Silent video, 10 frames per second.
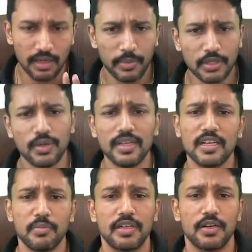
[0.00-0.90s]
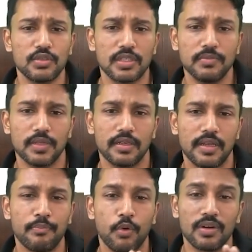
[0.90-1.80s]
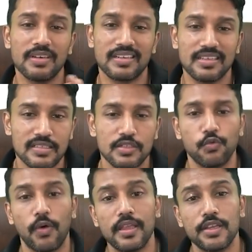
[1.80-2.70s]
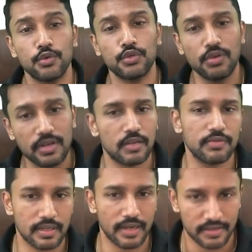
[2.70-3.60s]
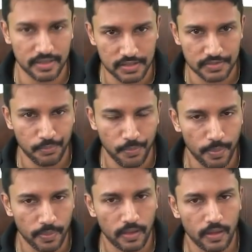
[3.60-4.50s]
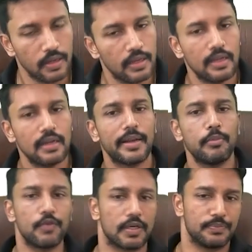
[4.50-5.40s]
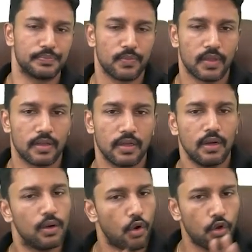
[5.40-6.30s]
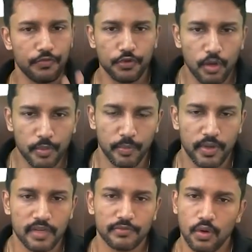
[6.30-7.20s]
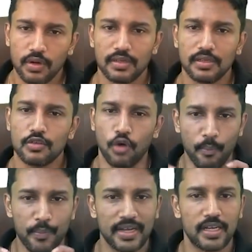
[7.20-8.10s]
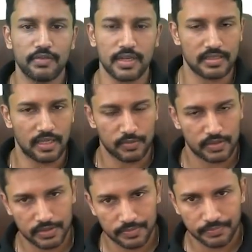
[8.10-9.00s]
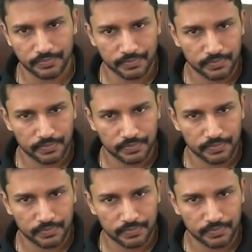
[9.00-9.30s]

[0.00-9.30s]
But today, let me tell you some important reasons why you should give the grand tests. Number one, all of you are preparing for competitive exams,